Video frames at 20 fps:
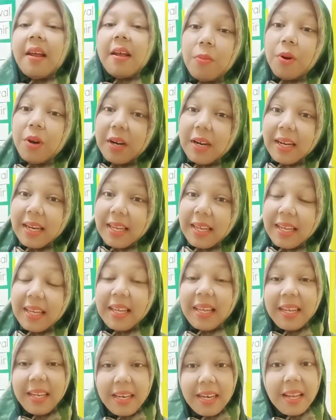
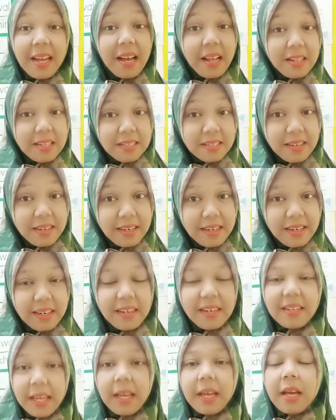morning in the
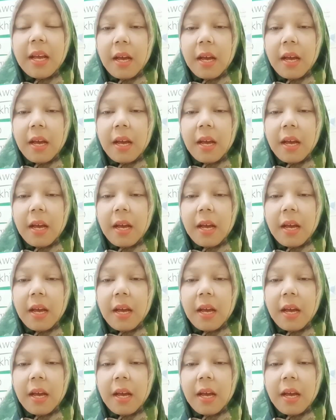answer.